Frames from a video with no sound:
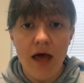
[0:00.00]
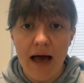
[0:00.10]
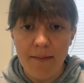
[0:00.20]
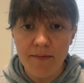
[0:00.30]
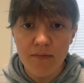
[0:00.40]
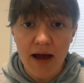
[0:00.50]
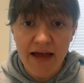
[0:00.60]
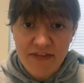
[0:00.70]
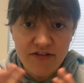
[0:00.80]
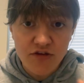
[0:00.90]
Um,
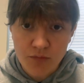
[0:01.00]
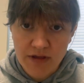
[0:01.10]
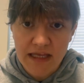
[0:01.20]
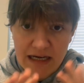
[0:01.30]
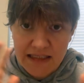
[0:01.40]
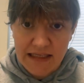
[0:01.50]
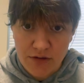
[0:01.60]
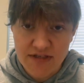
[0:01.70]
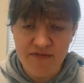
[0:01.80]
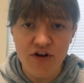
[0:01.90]
I think this is a really
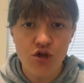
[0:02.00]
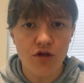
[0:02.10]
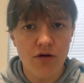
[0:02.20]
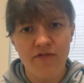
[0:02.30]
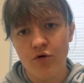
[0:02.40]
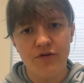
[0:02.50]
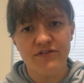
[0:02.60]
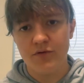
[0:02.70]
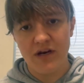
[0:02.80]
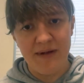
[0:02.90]
clear definition. Of
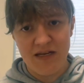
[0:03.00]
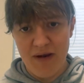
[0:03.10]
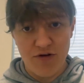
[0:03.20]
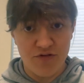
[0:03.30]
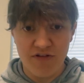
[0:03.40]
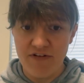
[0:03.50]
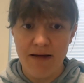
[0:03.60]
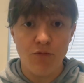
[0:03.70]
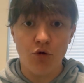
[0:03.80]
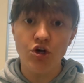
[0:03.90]
course, there are going to be debaters that
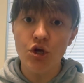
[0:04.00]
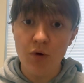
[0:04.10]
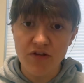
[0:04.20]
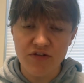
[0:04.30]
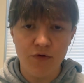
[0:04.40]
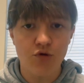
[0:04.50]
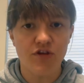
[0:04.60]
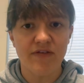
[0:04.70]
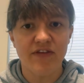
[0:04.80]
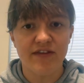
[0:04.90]
find more nuanced
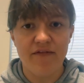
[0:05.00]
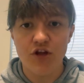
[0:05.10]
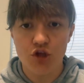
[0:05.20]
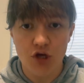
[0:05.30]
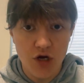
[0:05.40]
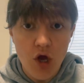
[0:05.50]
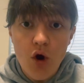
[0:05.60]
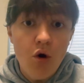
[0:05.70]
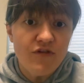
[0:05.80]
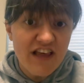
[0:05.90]
versions of this definition,
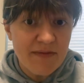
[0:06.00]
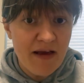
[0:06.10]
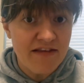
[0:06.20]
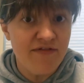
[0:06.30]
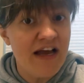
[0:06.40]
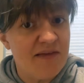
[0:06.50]
or they specify